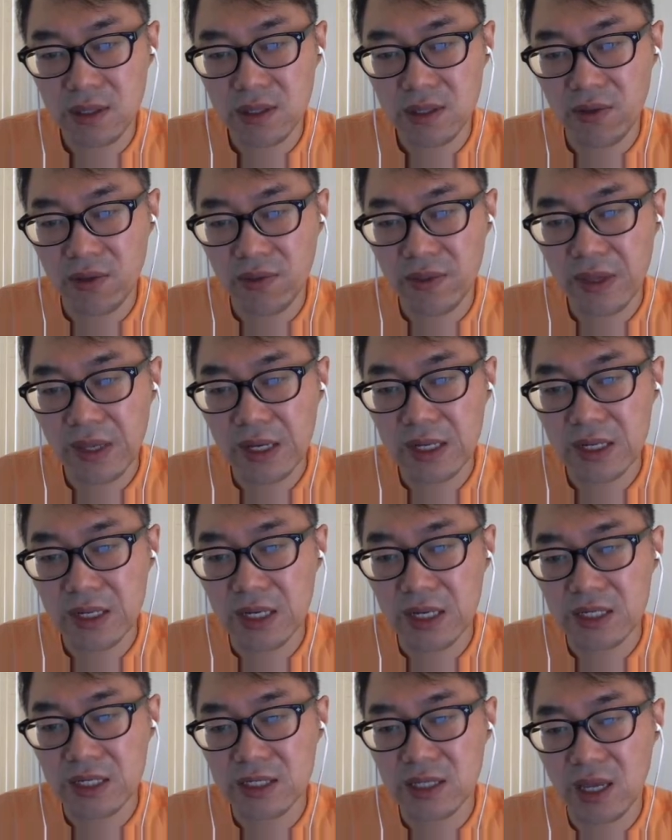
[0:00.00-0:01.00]
The thing
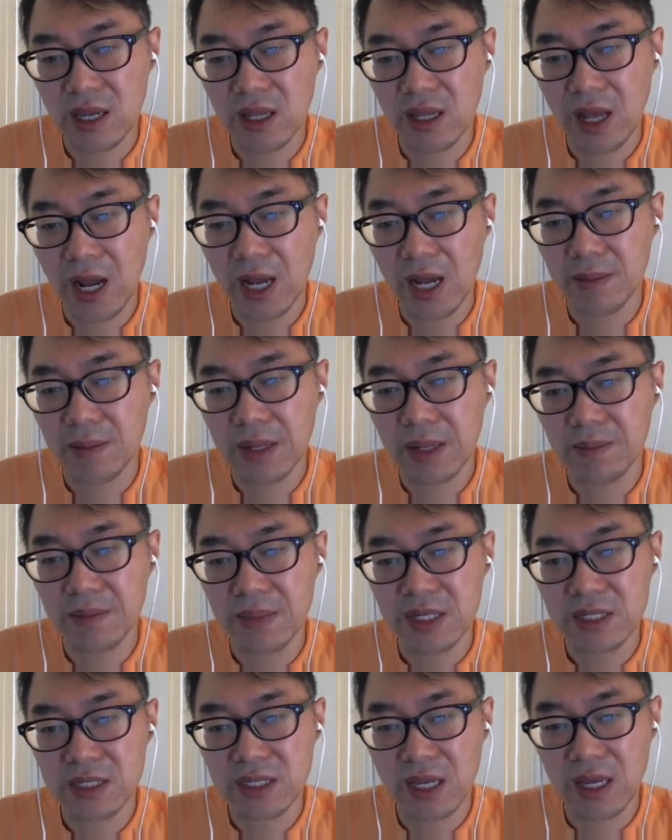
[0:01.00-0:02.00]
is that I made
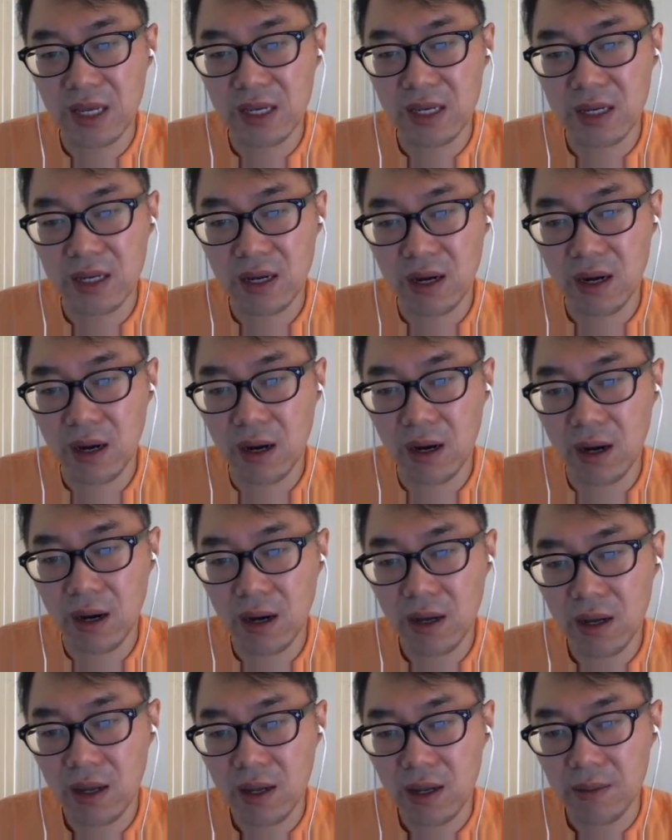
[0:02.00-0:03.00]
mistake.
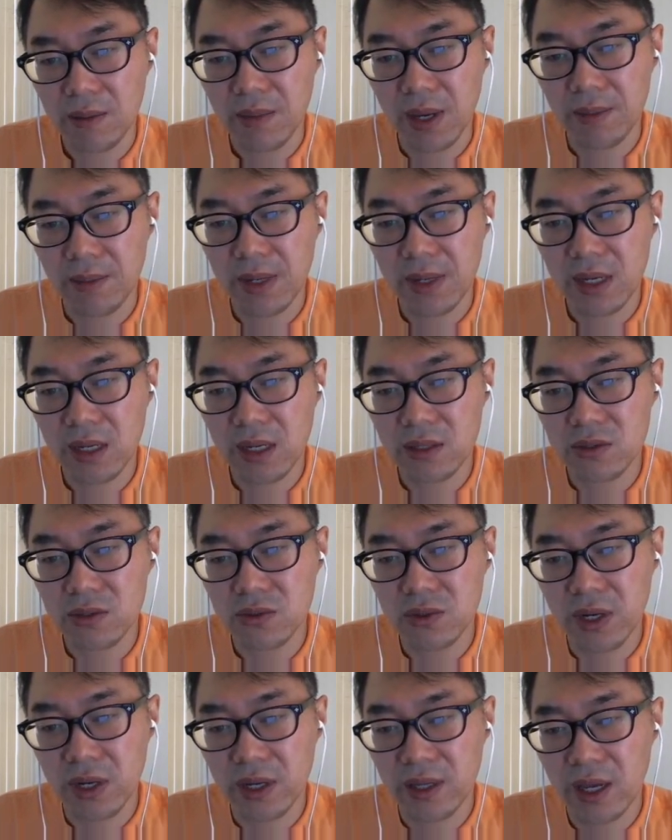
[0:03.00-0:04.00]
Maybe
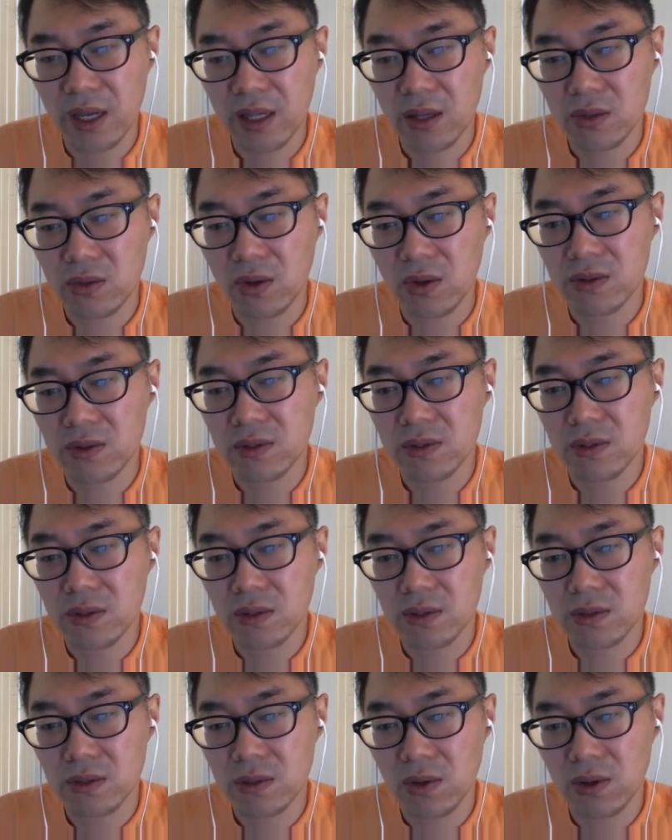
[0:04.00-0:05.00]
you are not
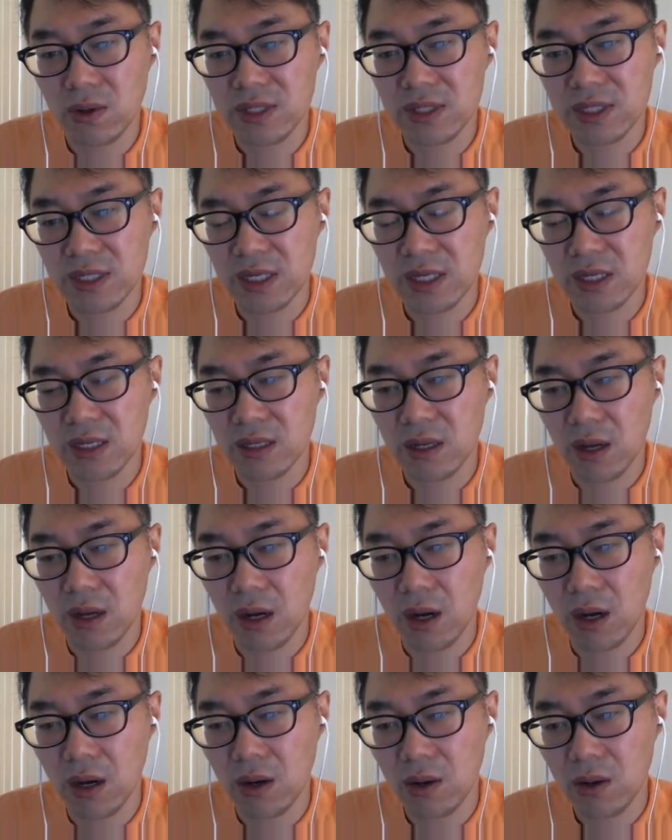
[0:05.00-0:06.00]
noticing
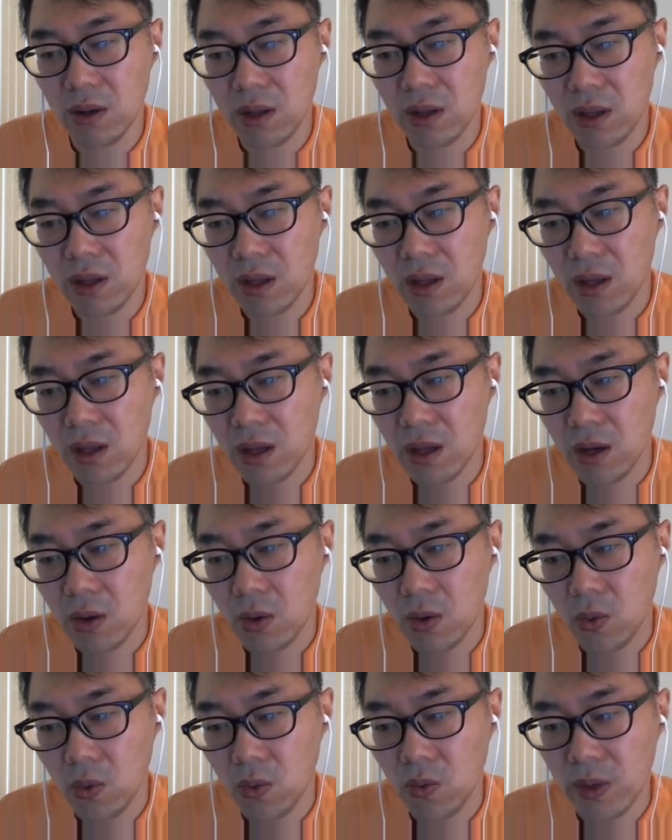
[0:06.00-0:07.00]

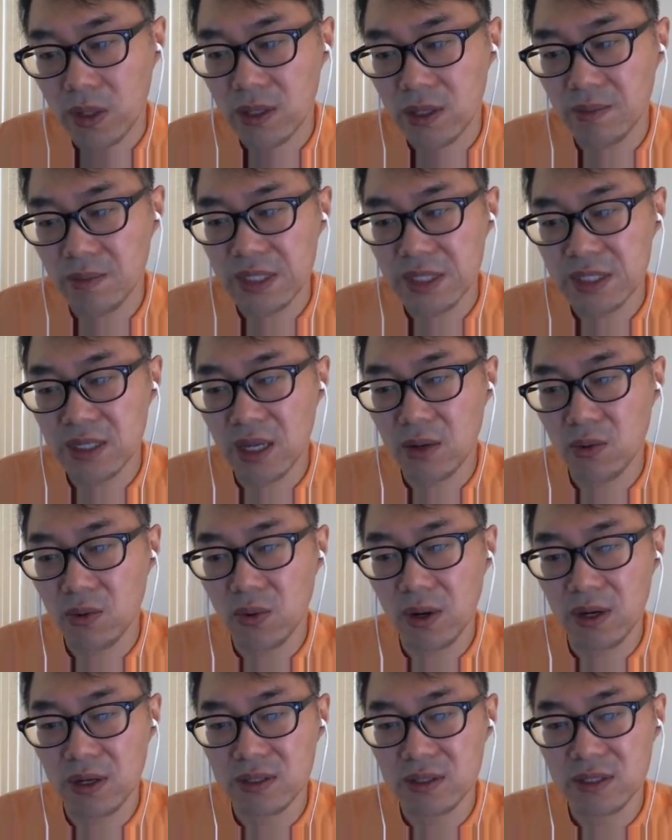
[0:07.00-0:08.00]
what the mistake
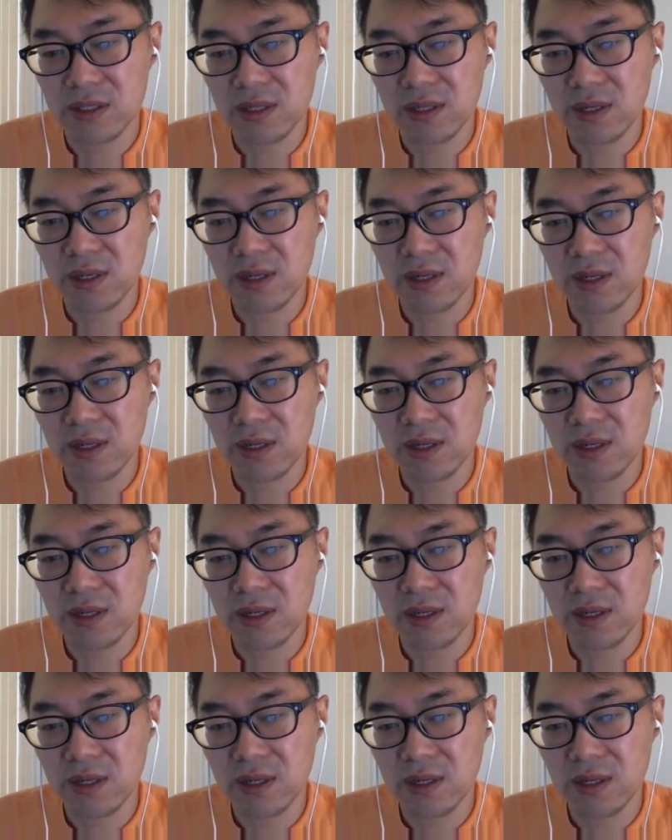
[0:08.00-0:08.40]
was.